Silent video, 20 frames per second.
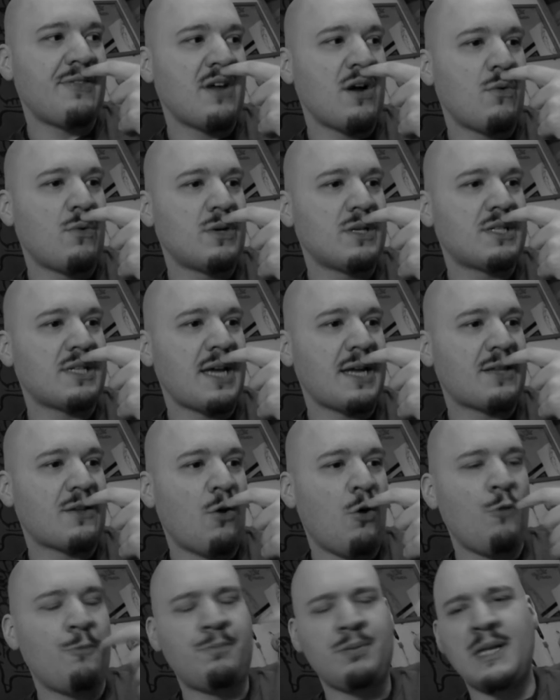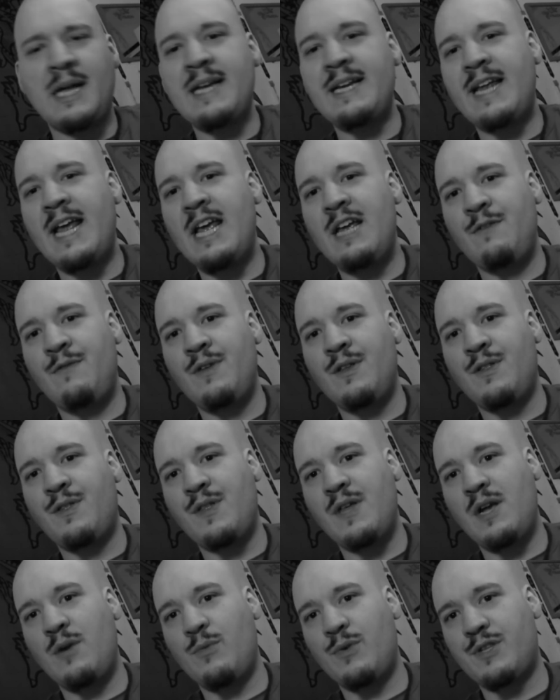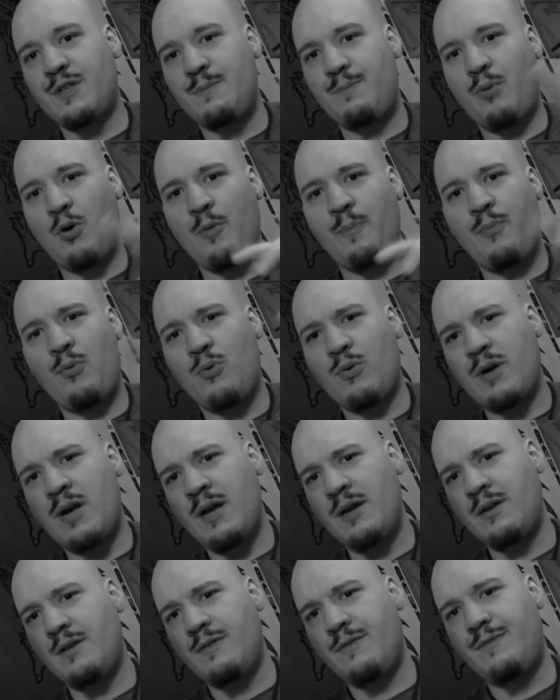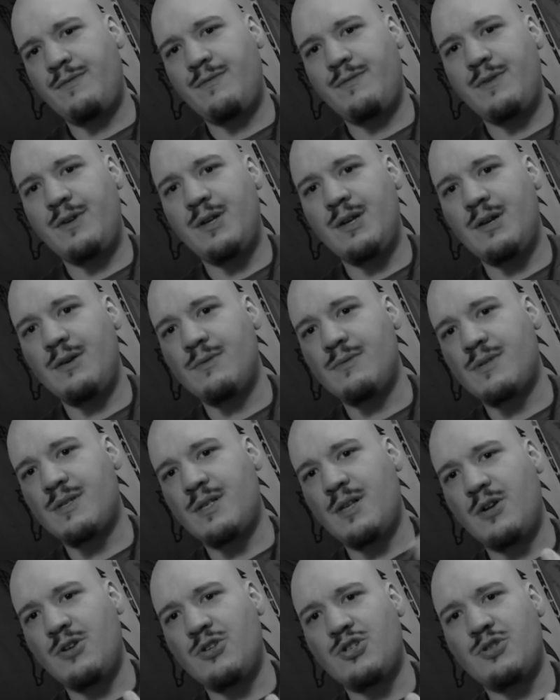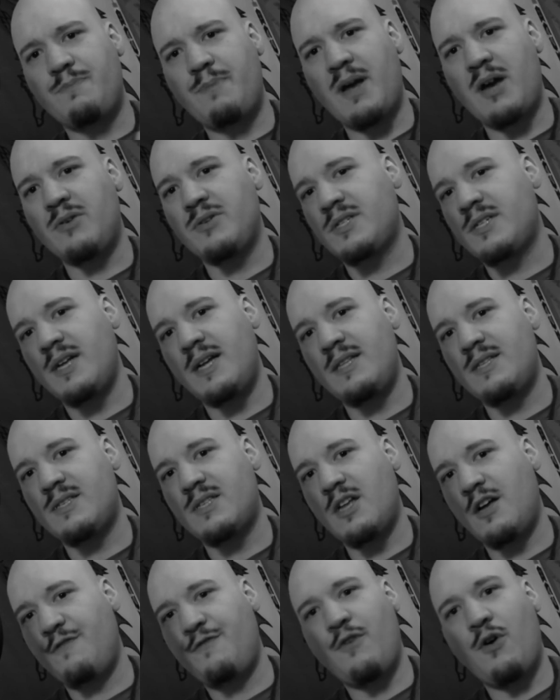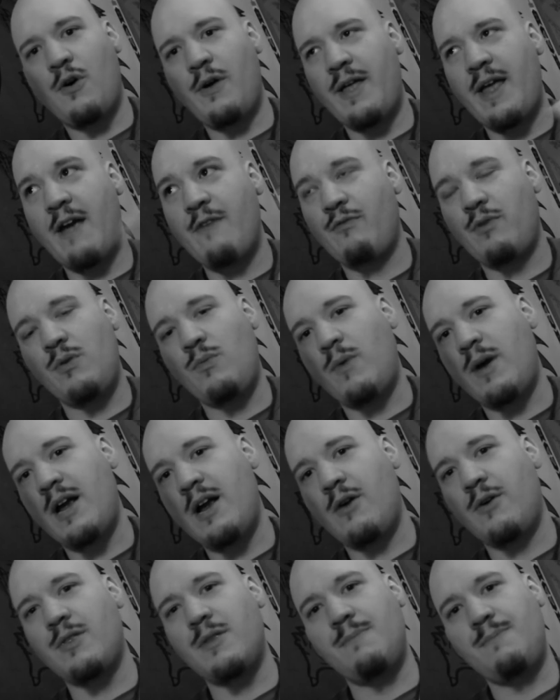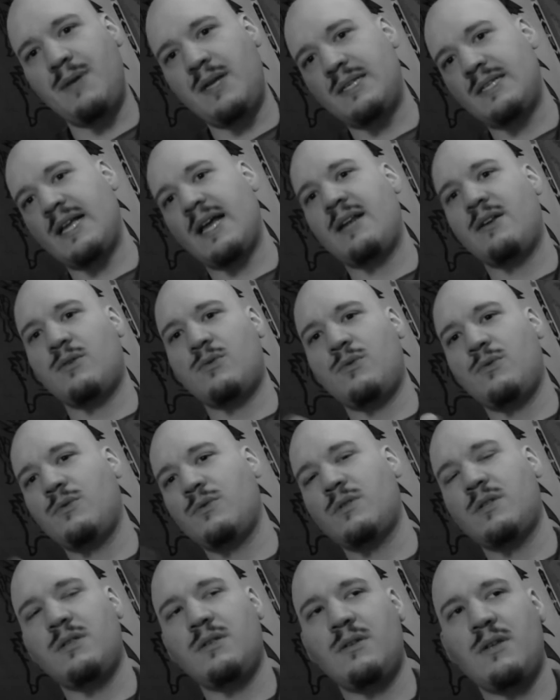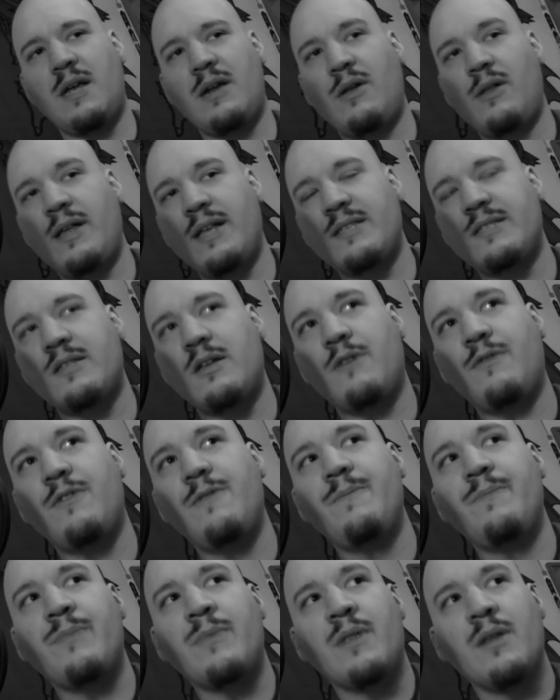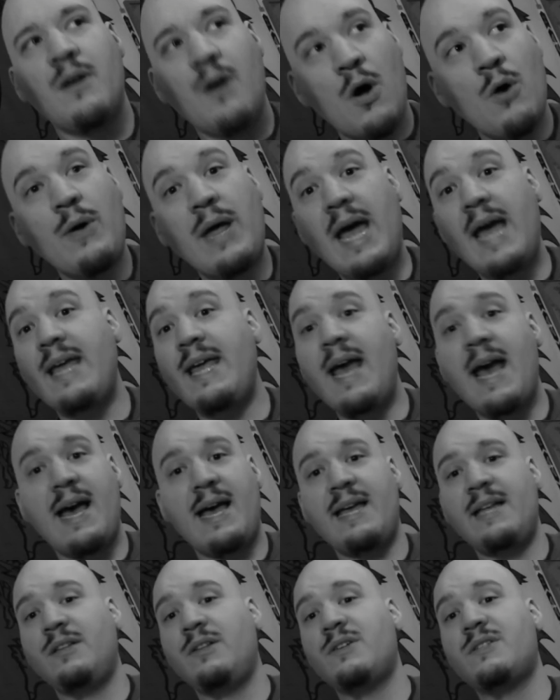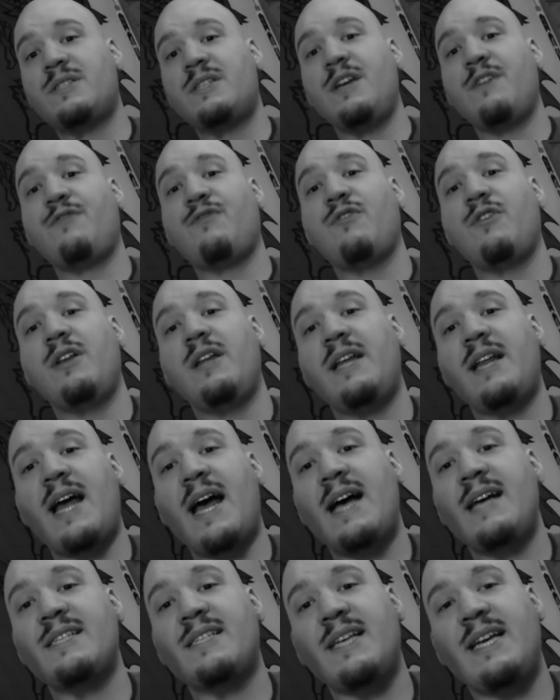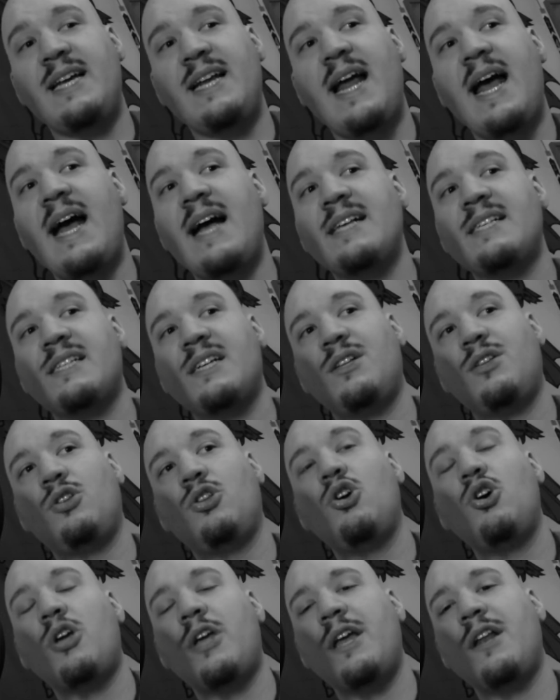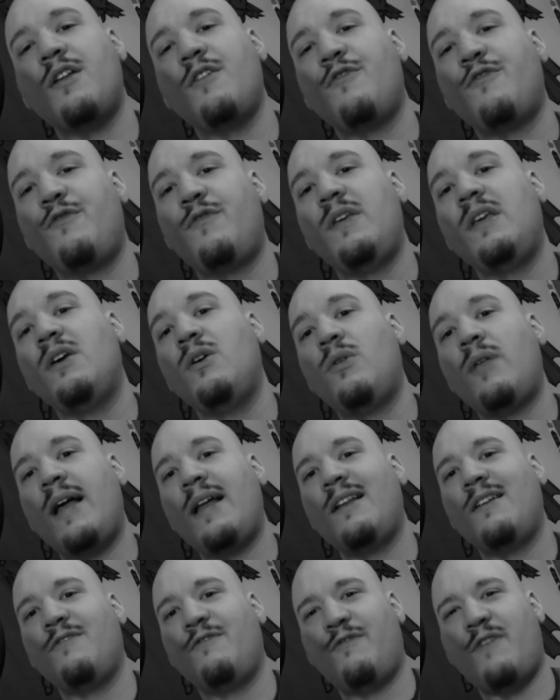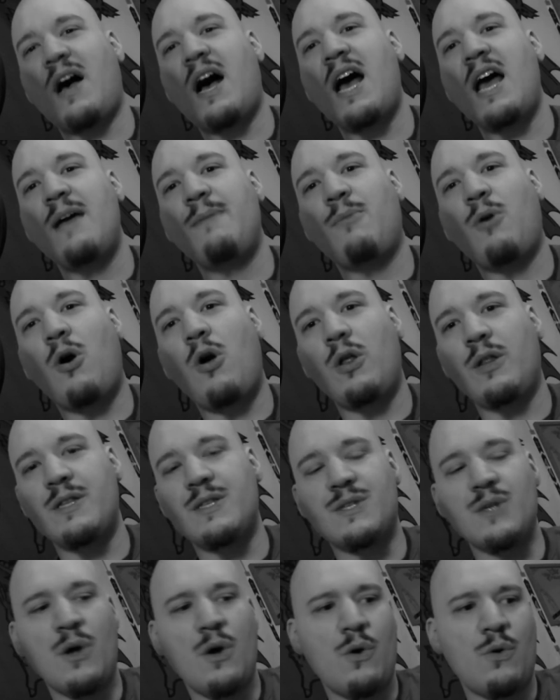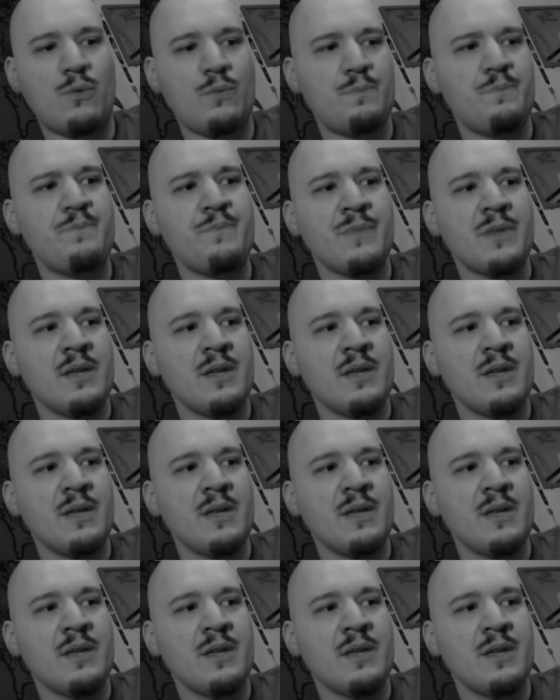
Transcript: there was like the whole Blighthaven thing with the purple kind of, sludge parasite stuff everywhere and the big tentacles and all that stuff. Okay, yeah, it looks different. It has a look and a feel and a vibe all its own.